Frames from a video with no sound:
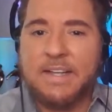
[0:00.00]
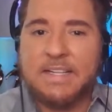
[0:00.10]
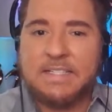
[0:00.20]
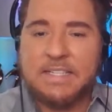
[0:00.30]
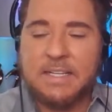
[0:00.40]

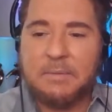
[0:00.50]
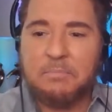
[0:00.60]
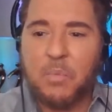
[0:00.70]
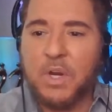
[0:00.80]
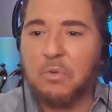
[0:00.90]
And
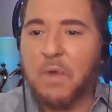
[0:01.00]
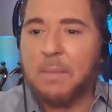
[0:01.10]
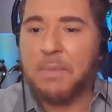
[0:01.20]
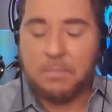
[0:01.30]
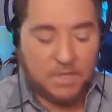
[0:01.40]
uh, we're going to
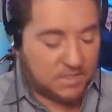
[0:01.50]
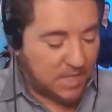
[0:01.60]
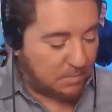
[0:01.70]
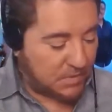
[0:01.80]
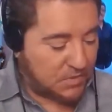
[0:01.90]
wrap up
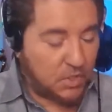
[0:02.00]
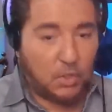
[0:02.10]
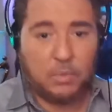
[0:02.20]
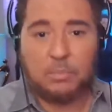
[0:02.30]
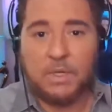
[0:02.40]
this
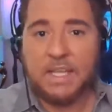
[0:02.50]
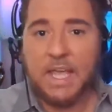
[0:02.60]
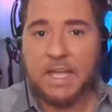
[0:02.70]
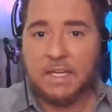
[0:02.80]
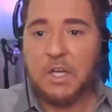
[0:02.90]
episode. But
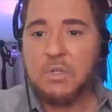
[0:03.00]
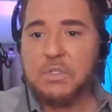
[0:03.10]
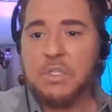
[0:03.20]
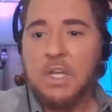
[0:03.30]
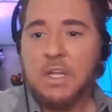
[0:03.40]
again,
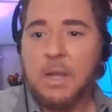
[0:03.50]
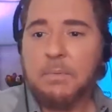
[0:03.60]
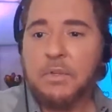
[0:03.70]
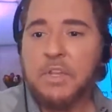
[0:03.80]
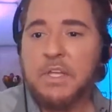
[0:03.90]
here's a
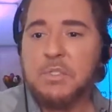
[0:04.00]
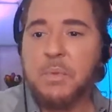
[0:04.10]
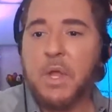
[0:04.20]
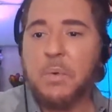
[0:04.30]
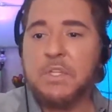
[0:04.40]
couple of things
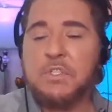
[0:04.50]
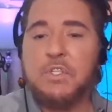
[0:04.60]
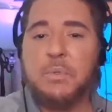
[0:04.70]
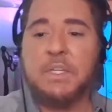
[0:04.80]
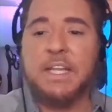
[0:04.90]
we always
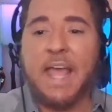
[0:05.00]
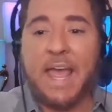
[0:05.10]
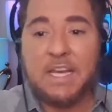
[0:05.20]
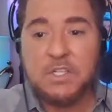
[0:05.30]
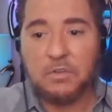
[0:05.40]
do at the
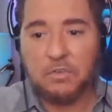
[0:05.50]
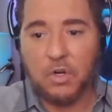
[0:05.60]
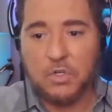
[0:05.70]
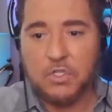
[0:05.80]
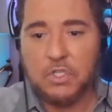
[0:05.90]
end of
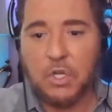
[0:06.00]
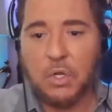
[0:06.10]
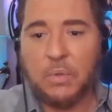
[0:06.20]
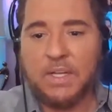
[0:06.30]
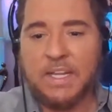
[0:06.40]
our show.